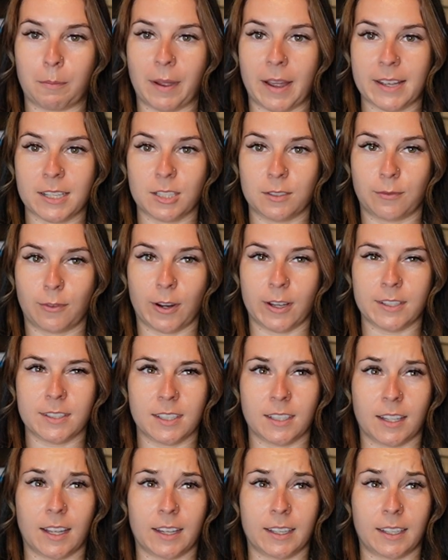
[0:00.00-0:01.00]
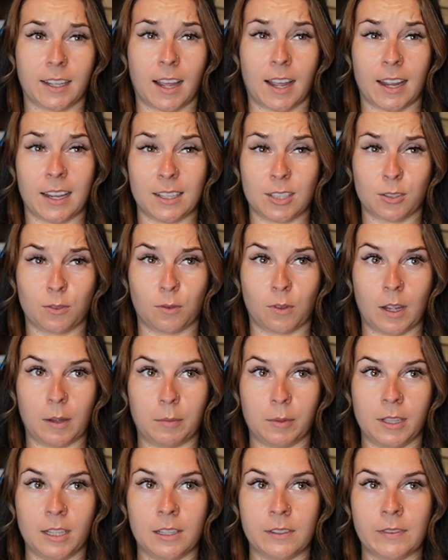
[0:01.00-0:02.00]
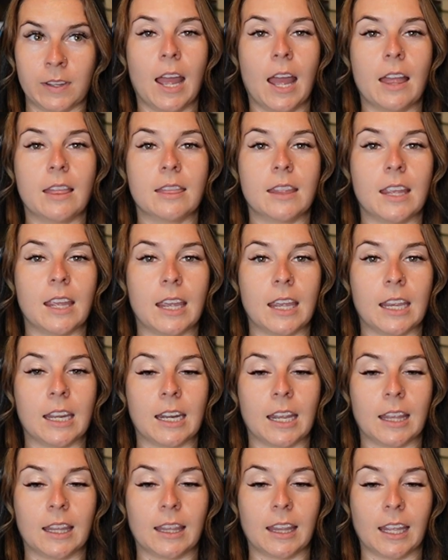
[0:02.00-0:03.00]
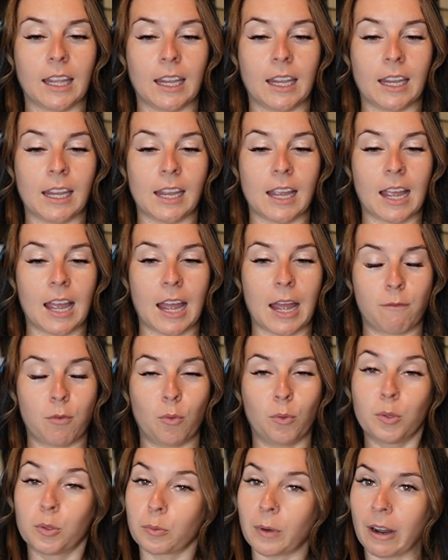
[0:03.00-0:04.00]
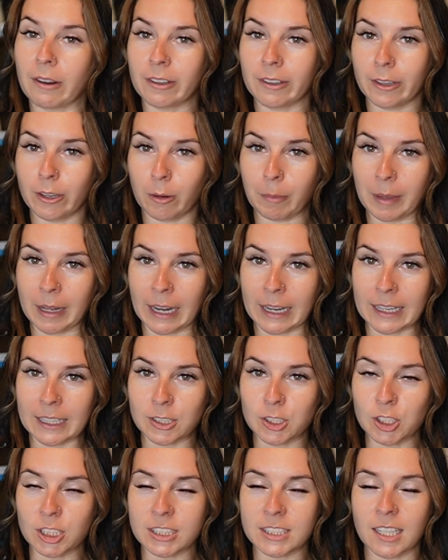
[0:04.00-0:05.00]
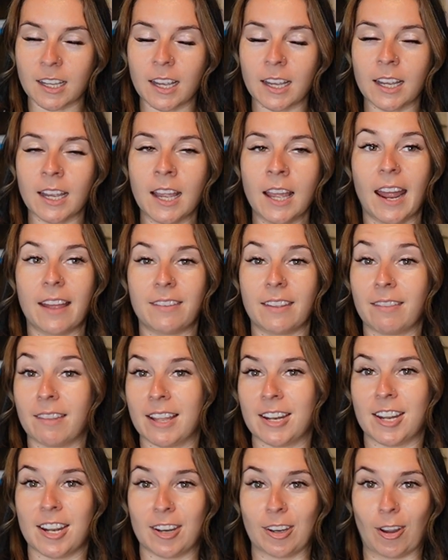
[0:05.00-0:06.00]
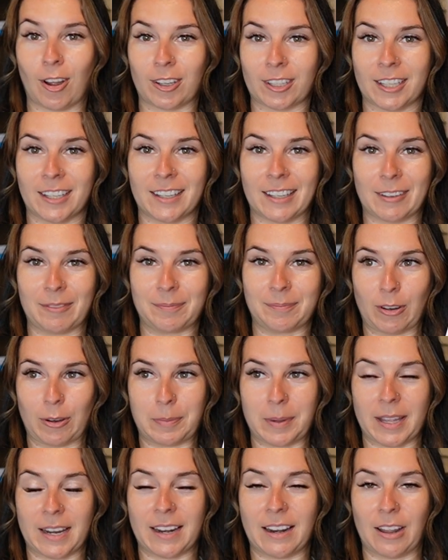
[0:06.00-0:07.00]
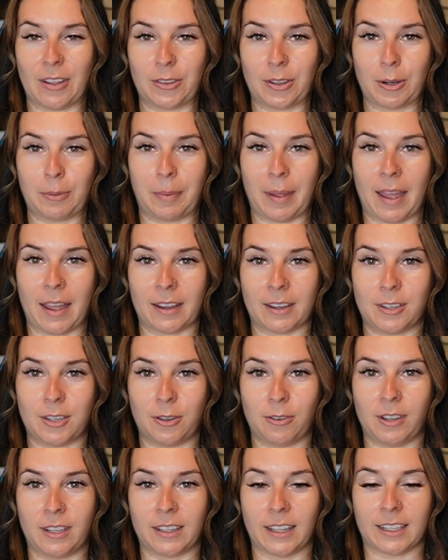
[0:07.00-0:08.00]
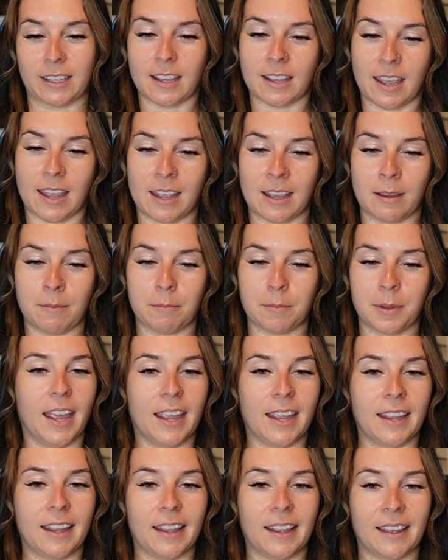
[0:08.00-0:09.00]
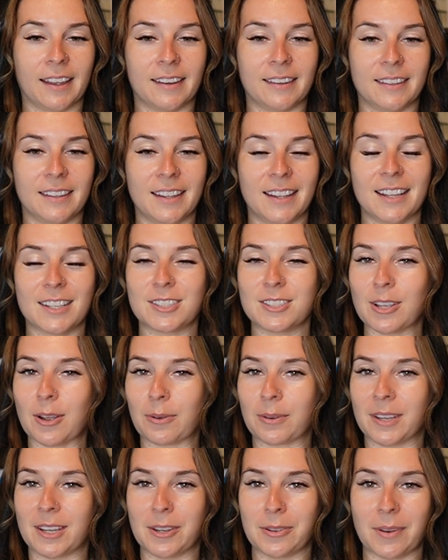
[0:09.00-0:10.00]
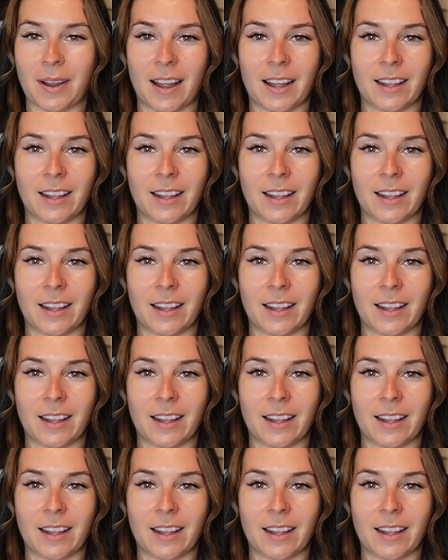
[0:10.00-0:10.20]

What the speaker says: Best friends in like high school, I believe, and then they fooled around a little bit, I guess you could say, and then they didn't talk again for a bit, and now they're back doing like a camp, and it's so cute.